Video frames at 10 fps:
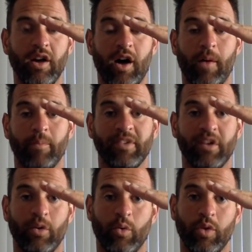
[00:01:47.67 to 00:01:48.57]
Um,
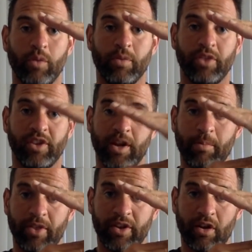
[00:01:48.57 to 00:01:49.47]
so you put the tip
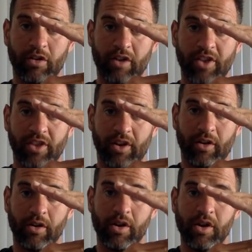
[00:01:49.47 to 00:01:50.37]
of the tongue right
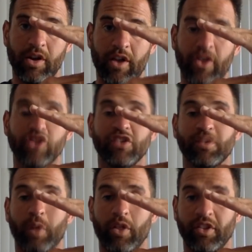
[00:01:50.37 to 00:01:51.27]
there, and then you
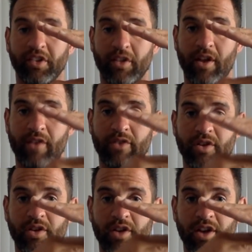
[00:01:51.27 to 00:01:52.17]
swallow
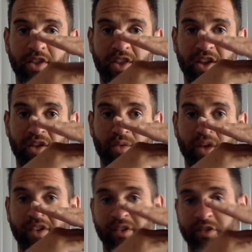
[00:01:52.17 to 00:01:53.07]
saliva, and then
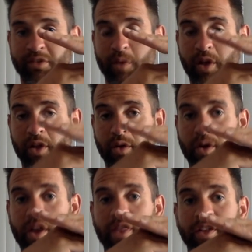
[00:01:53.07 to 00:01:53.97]
as you swallow,
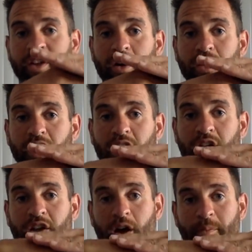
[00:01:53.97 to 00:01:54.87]
the tongue
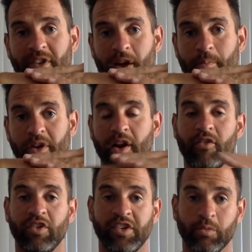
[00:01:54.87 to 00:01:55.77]
comes up and
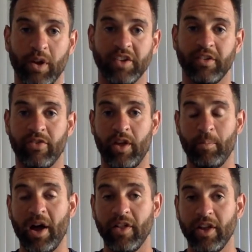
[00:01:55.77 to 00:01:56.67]
covers the rest of the
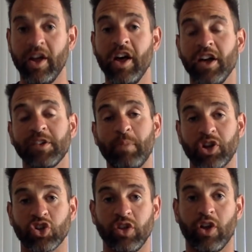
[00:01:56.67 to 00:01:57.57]
palate,
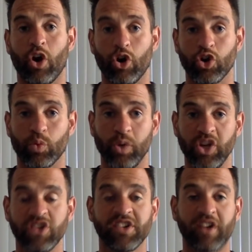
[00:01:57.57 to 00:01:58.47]
especially the hard to
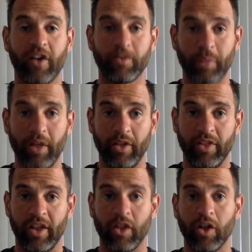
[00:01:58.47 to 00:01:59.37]
reach soft palate
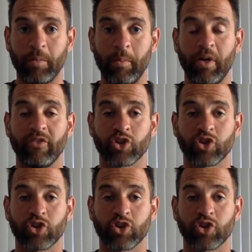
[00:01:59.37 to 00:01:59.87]
that a lot of people have